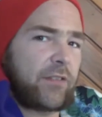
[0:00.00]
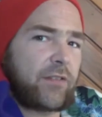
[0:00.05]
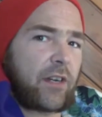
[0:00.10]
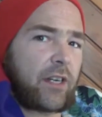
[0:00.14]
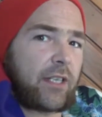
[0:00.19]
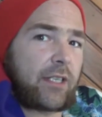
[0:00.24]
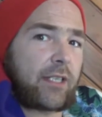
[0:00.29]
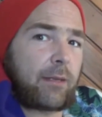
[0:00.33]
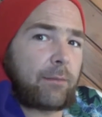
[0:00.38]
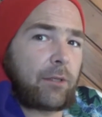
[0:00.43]
it's
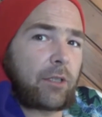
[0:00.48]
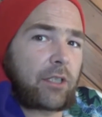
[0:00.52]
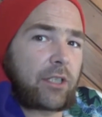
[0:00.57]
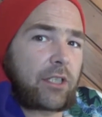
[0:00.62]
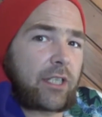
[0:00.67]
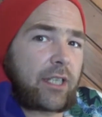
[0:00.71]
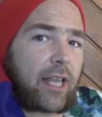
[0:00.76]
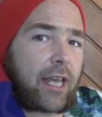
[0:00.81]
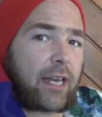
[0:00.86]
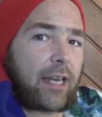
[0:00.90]
very
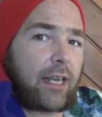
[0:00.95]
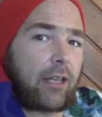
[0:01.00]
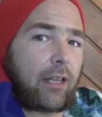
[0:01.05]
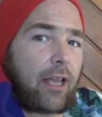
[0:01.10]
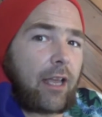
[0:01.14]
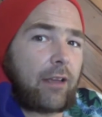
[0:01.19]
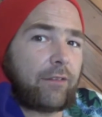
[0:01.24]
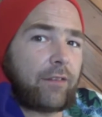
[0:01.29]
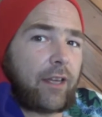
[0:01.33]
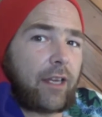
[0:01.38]
similar to that
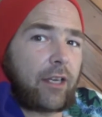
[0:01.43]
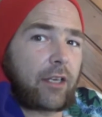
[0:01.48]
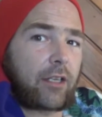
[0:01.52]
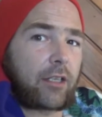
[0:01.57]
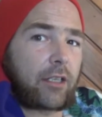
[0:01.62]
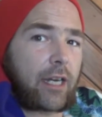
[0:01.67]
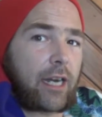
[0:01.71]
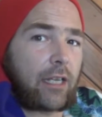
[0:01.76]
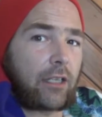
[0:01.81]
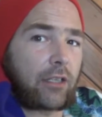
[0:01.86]
El Jefe
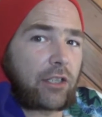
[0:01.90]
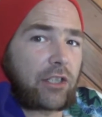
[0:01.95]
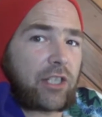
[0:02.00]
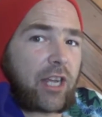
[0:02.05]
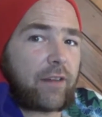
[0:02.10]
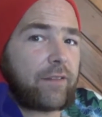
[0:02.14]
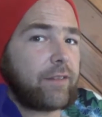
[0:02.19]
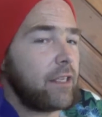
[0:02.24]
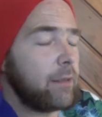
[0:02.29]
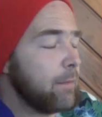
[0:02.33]
or El
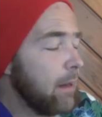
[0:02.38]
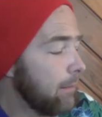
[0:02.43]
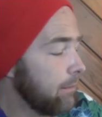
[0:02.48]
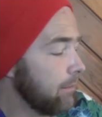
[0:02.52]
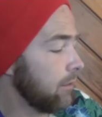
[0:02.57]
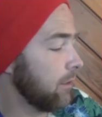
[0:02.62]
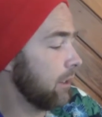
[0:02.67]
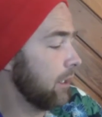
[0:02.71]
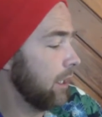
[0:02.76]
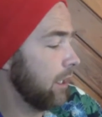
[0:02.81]
Jeffy
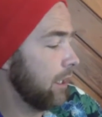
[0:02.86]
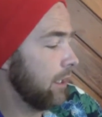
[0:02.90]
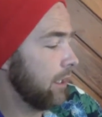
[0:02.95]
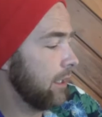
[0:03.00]
pepper